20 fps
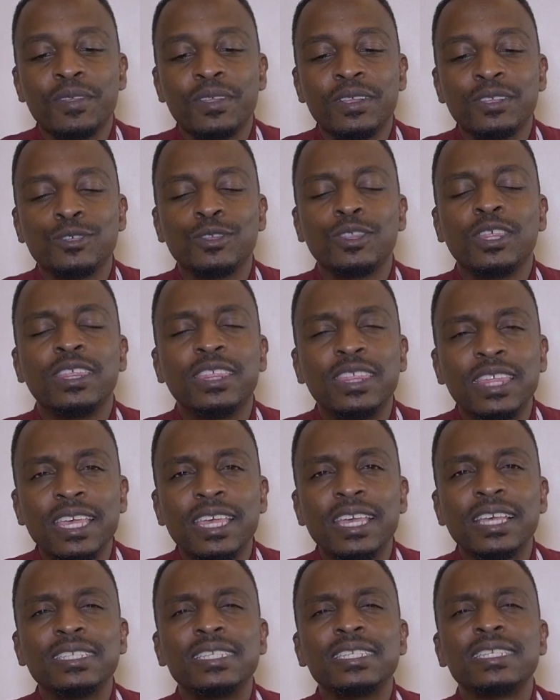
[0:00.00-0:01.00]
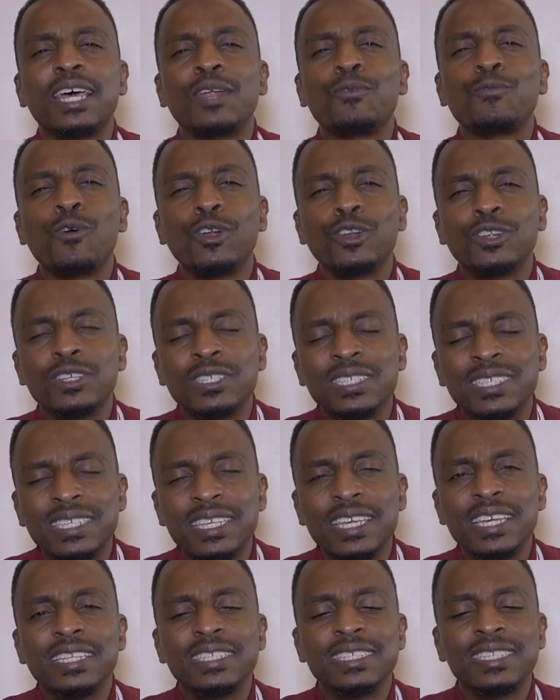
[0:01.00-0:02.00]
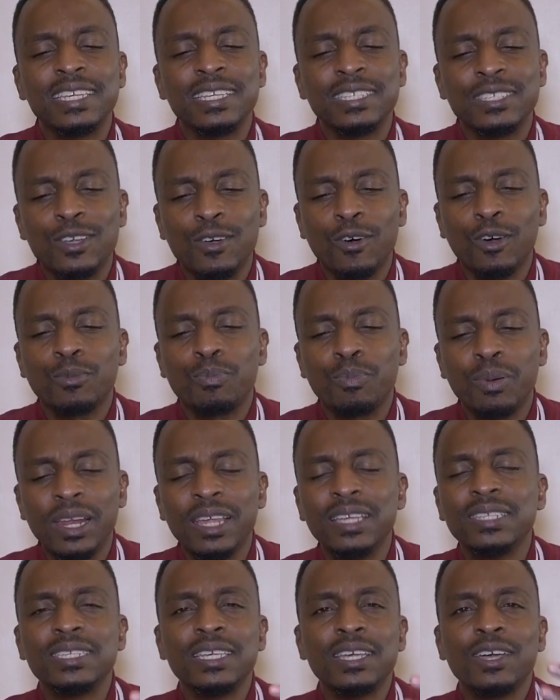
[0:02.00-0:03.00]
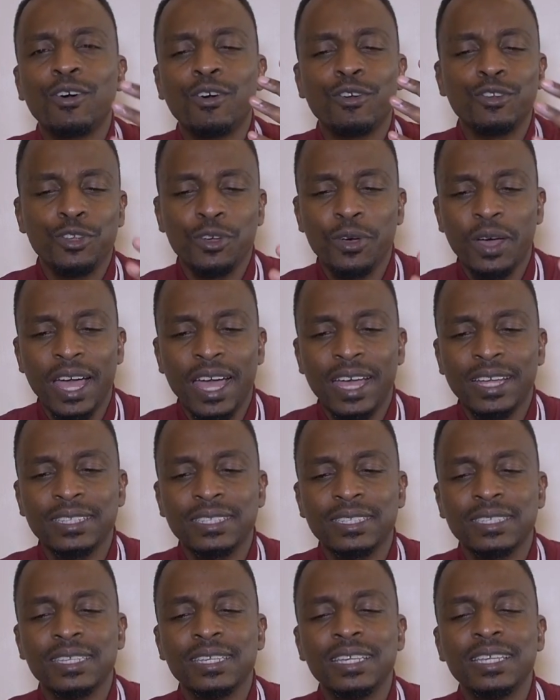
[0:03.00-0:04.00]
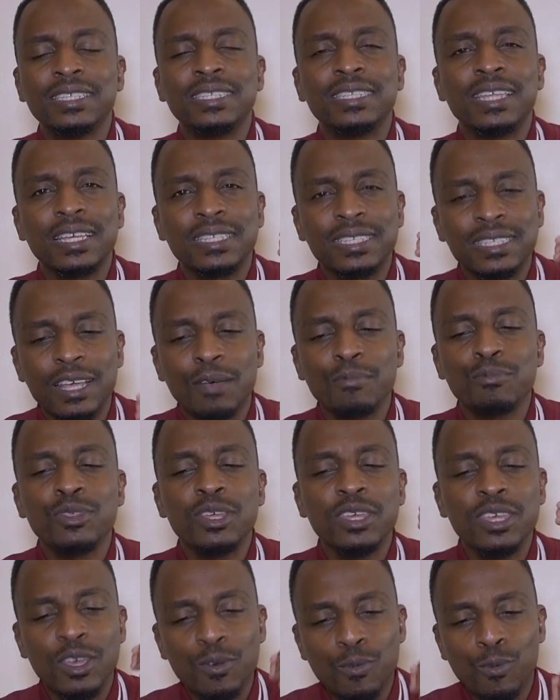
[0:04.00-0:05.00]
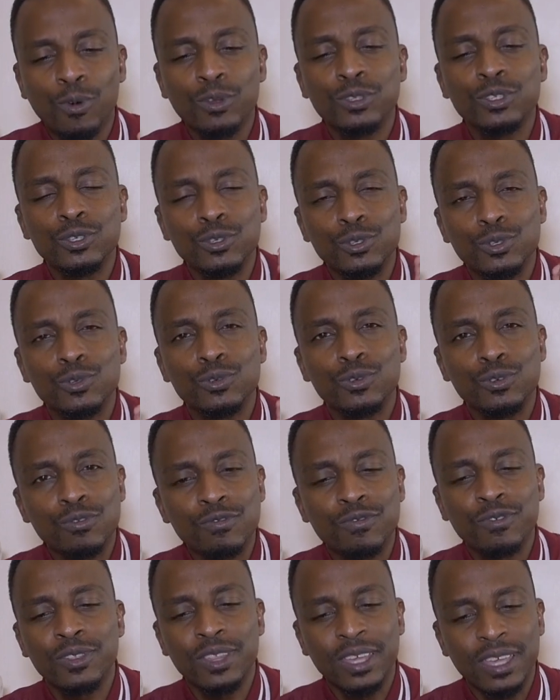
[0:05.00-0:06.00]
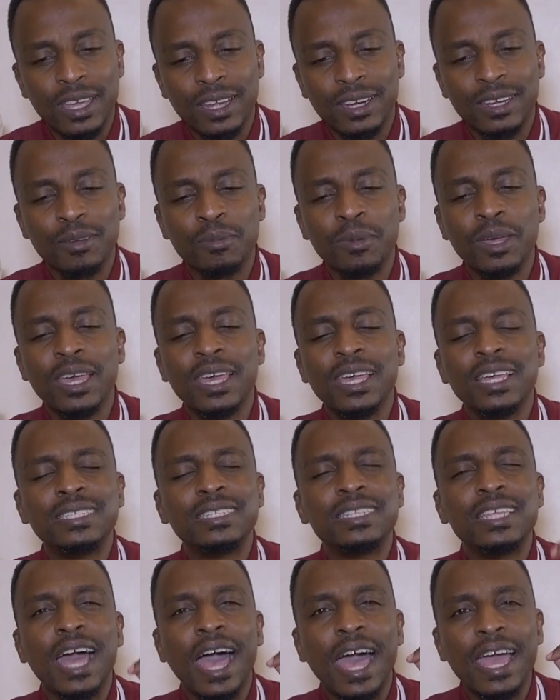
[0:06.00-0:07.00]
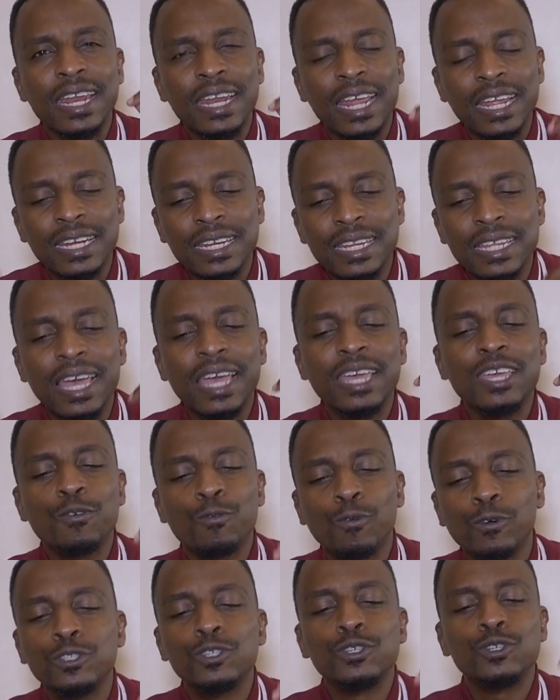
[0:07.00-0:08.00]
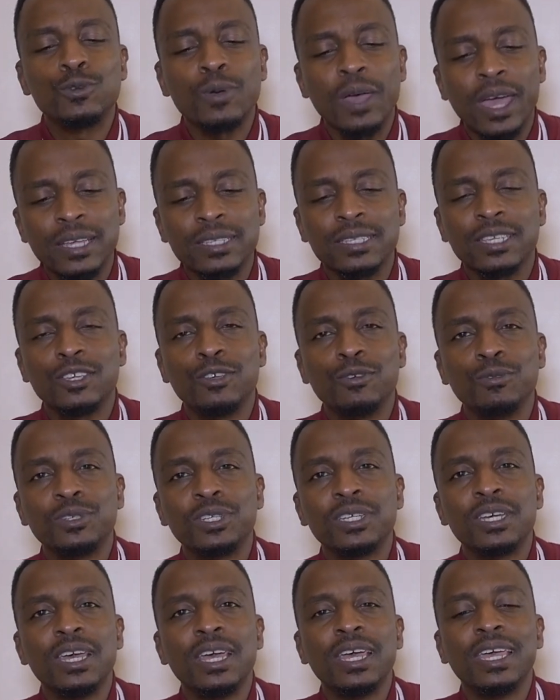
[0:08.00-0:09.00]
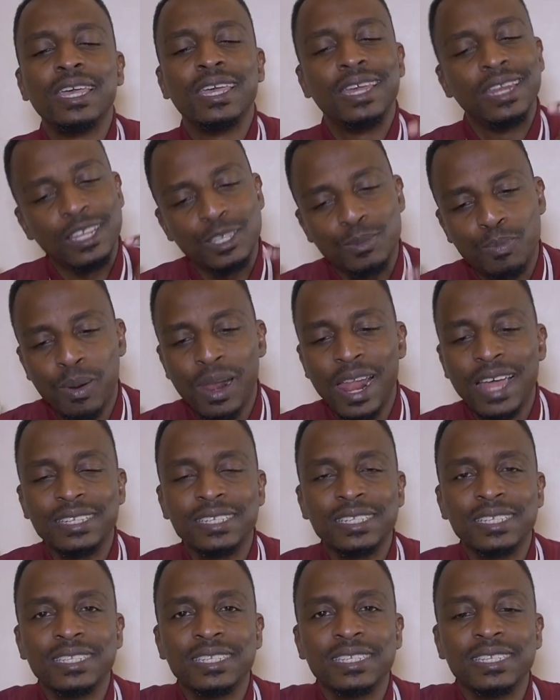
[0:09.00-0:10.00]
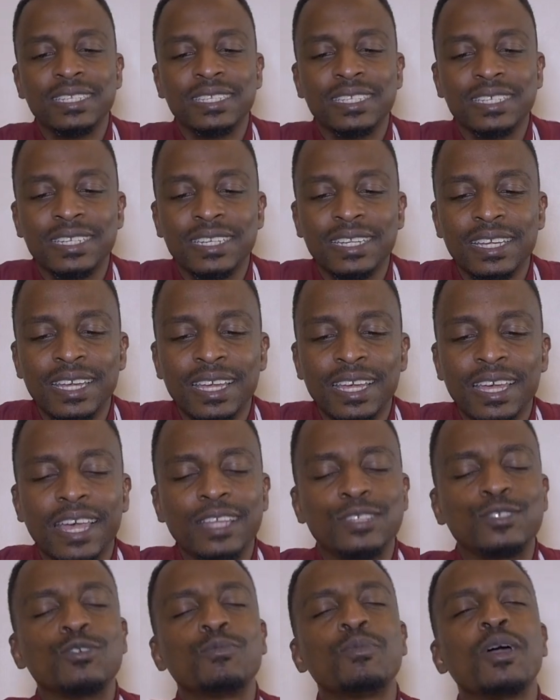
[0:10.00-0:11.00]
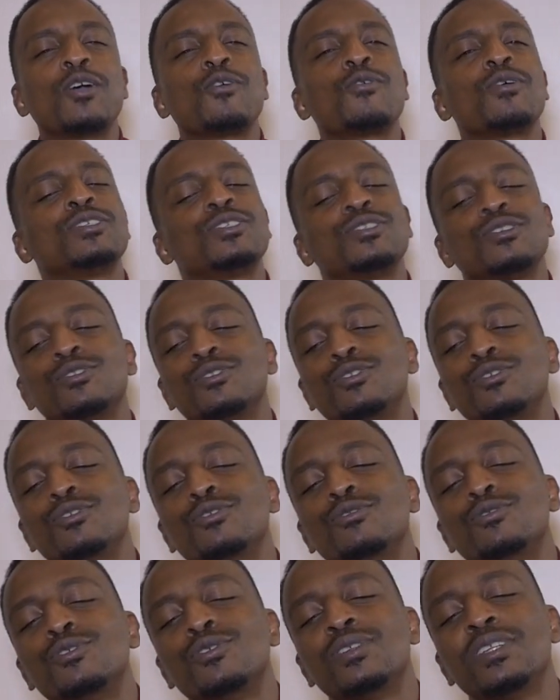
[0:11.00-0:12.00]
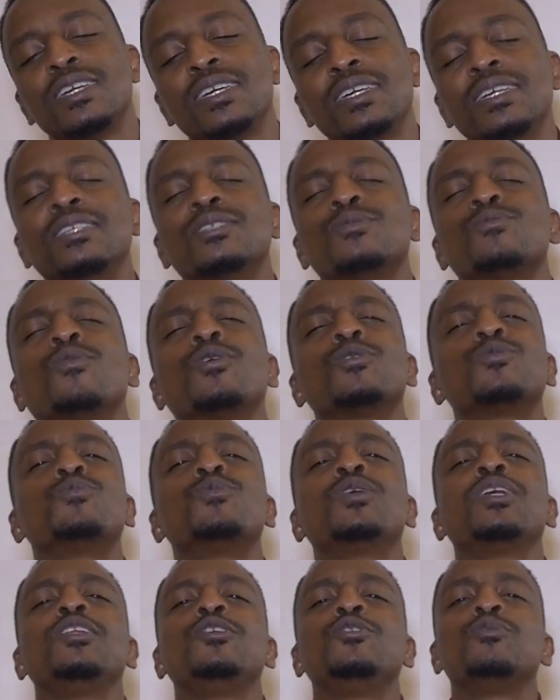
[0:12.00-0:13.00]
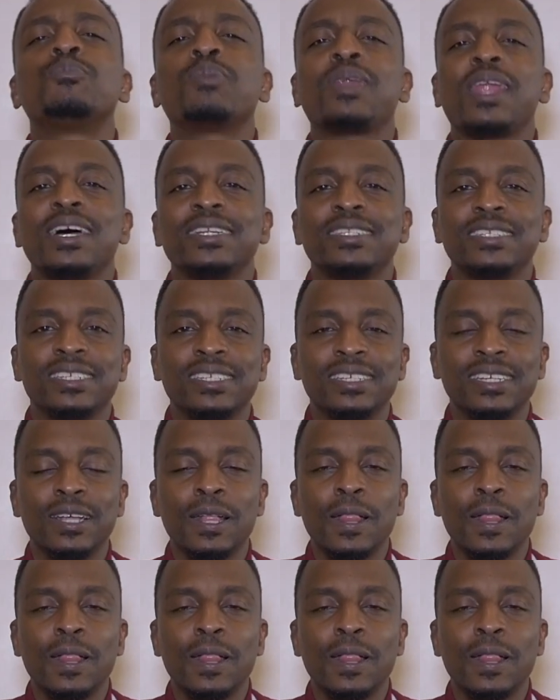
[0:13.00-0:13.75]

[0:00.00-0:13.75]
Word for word: So the thing is, is that what seeds is God placing on your hands? Is there something He wants you to do for the kingdom? Is there an idea He wants you to execute? It is planting season. And so, my question to you today is what will you plant?